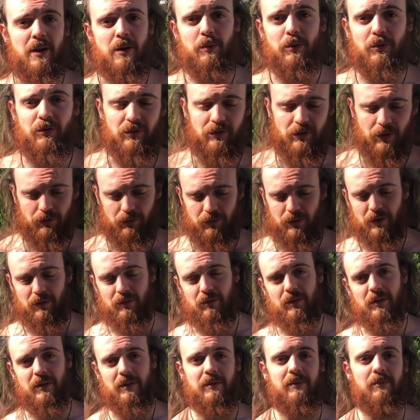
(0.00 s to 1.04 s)
which is as you can
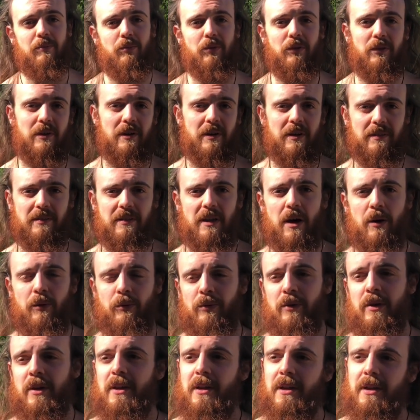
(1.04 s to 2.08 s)
see pretty lean down
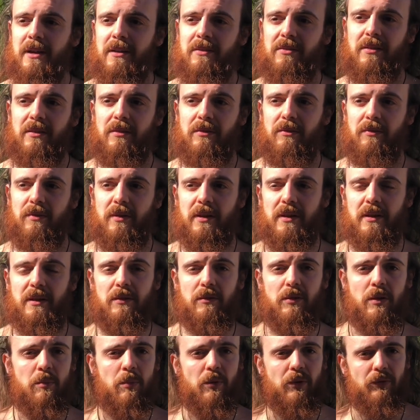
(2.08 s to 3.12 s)
since the
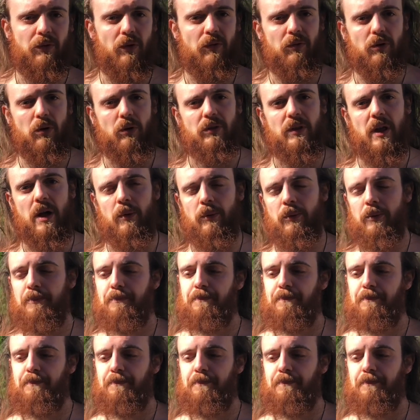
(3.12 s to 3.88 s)
three months of lockdown